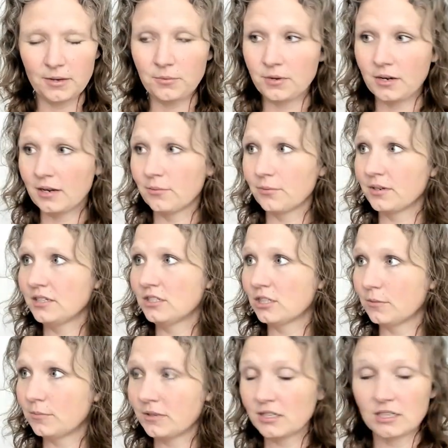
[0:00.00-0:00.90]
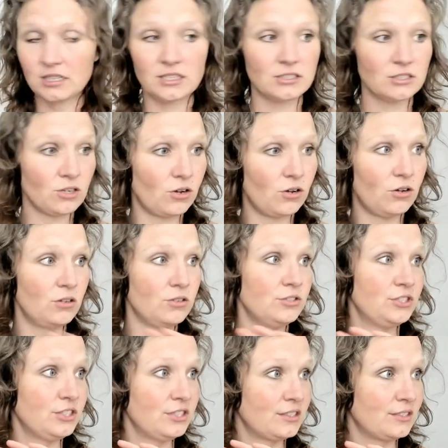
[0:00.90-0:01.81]
And when I reach up here, it's
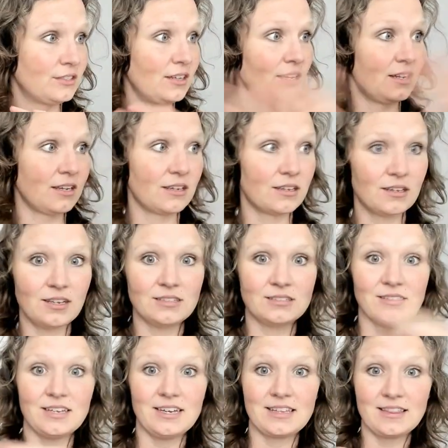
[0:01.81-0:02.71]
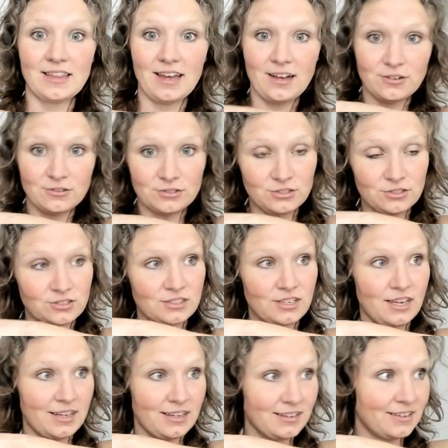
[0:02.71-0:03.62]
all just like, it's like the house
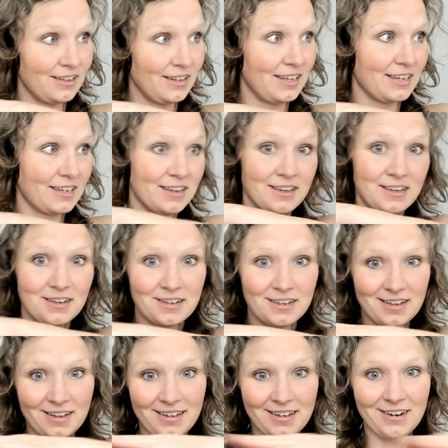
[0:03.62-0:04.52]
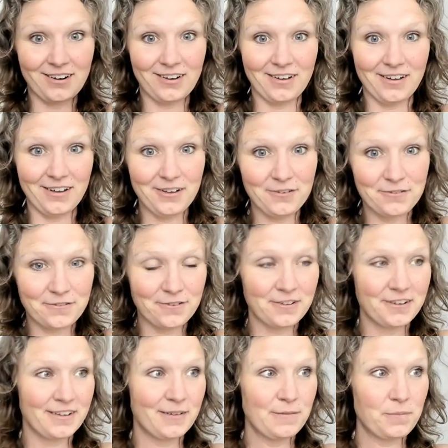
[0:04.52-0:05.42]
just got like cut
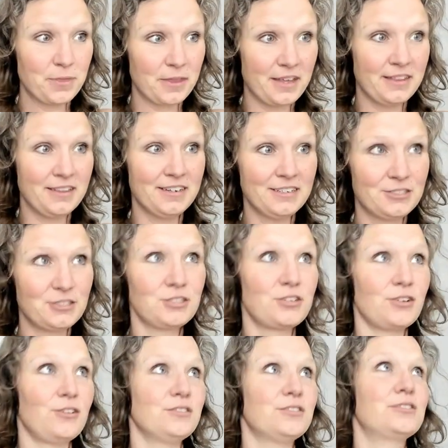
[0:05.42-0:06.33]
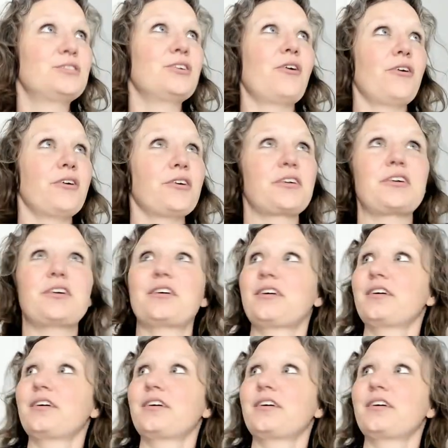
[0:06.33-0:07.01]
off and then it's just all dark.